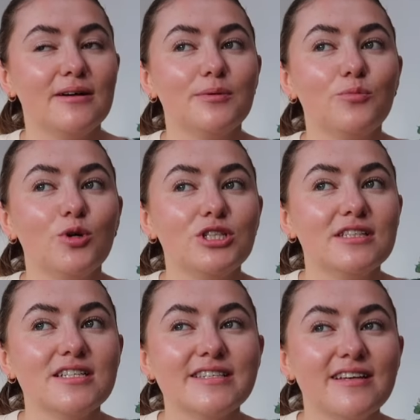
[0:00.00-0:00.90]
I've been
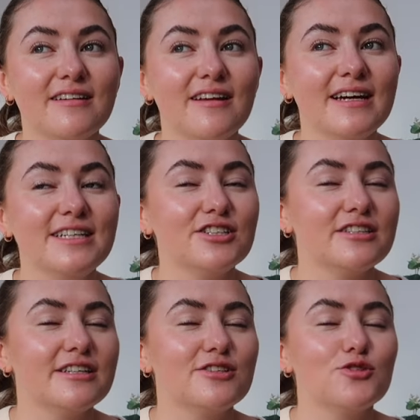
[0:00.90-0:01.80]
watching the sunlight
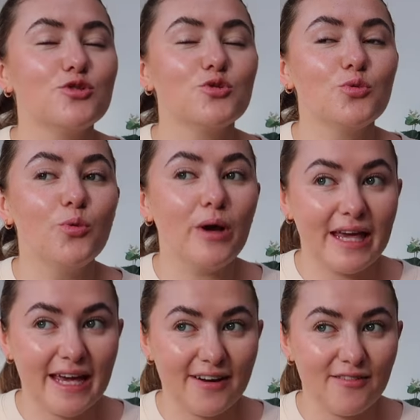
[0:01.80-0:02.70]
just like
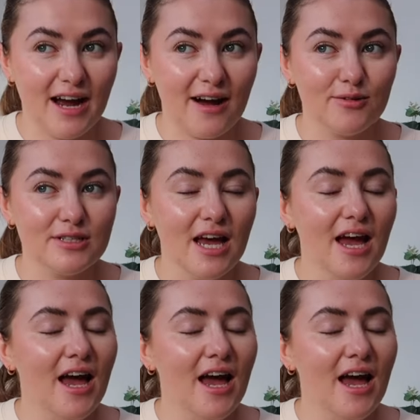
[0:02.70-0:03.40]
swinging round.